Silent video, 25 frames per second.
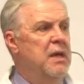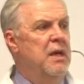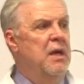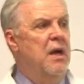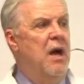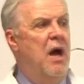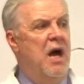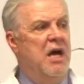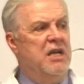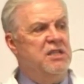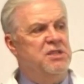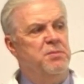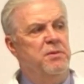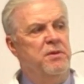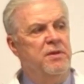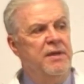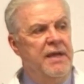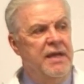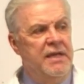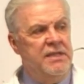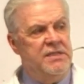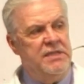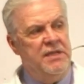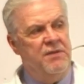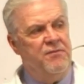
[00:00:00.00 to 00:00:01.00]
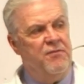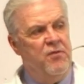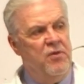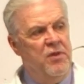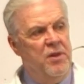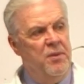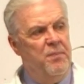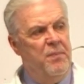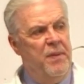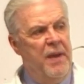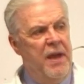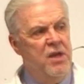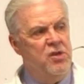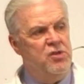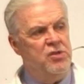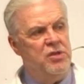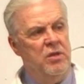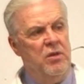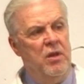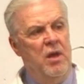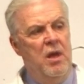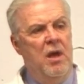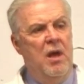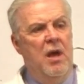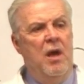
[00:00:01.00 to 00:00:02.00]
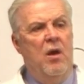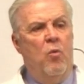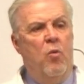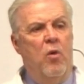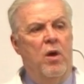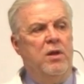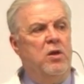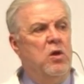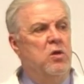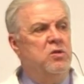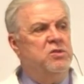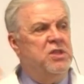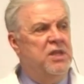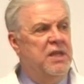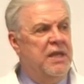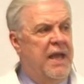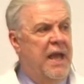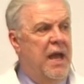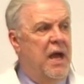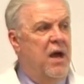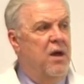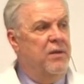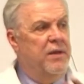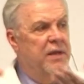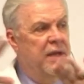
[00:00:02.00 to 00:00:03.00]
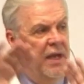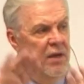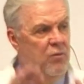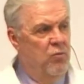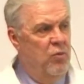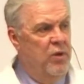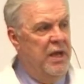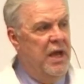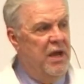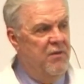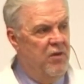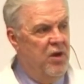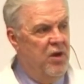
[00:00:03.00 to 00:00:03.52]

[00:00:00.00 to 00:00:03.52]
Hospital gets it for the patient. One goes to the county and we have a